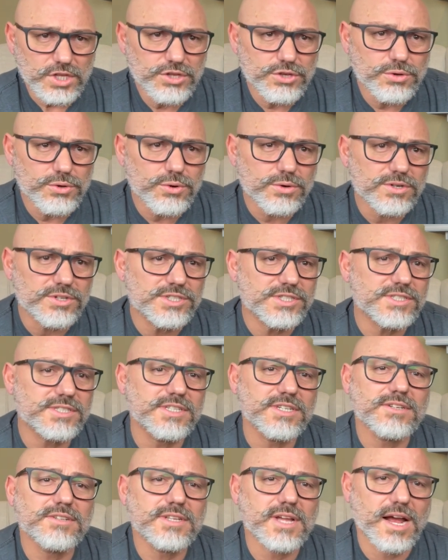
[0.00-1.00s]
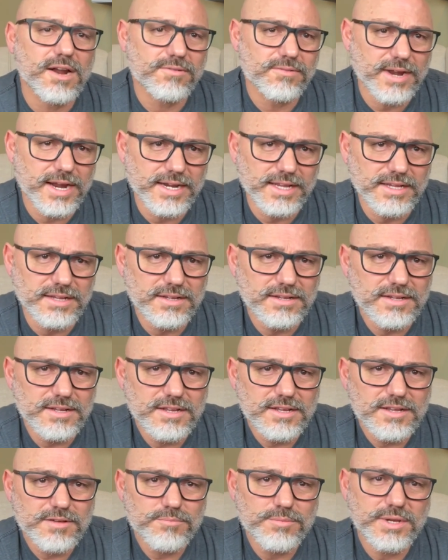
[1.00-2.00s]
you are still not ready
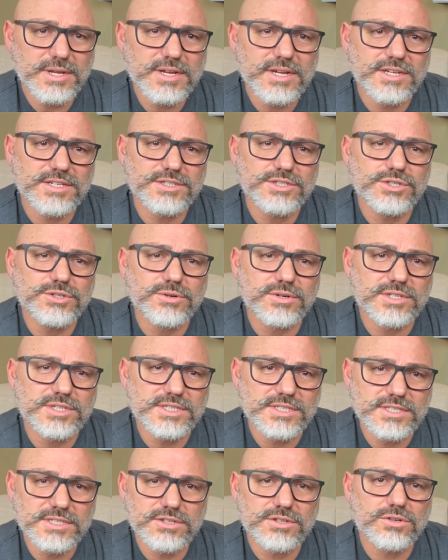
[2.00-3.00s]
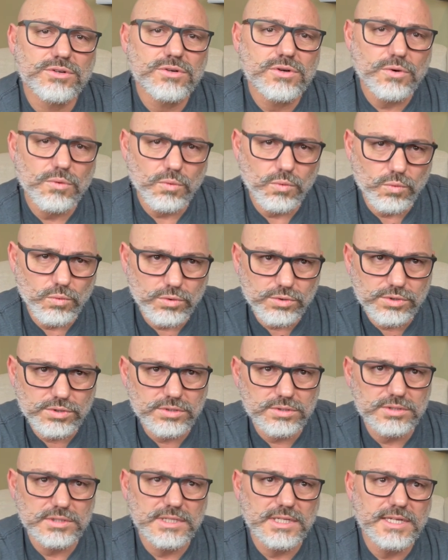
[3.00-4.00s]
because you are still
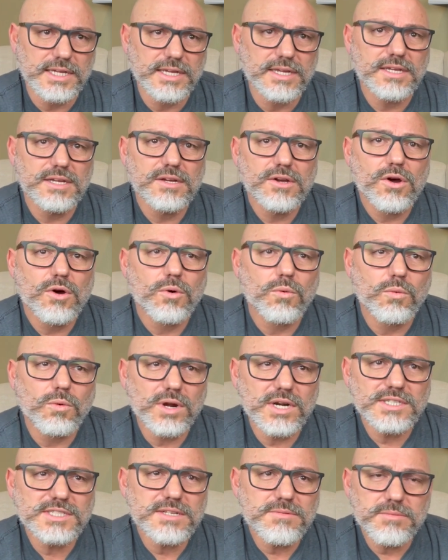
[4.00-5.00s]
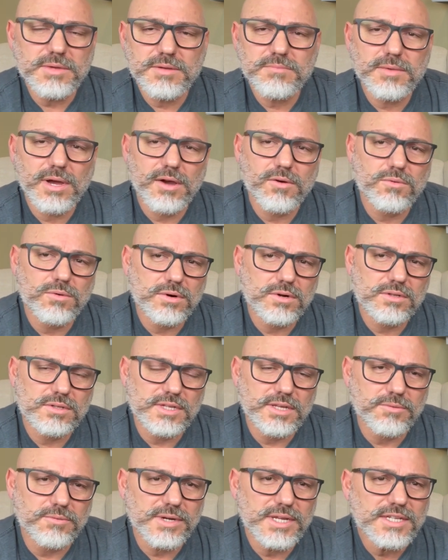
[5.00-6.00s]
worldly. What does he mean by
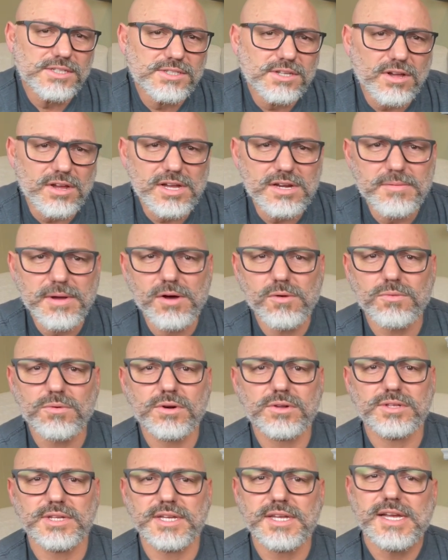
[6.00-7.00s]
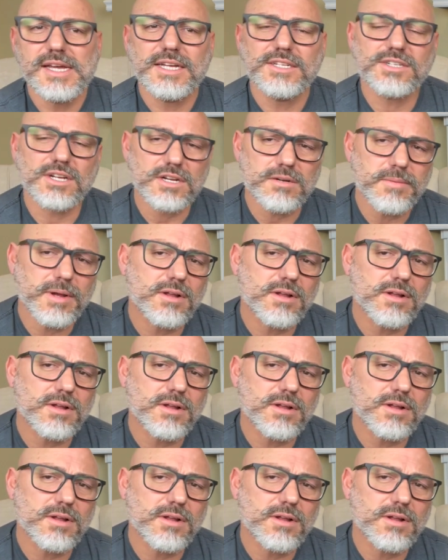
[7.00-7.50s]
worldly? When he's talking about worldly, he's talking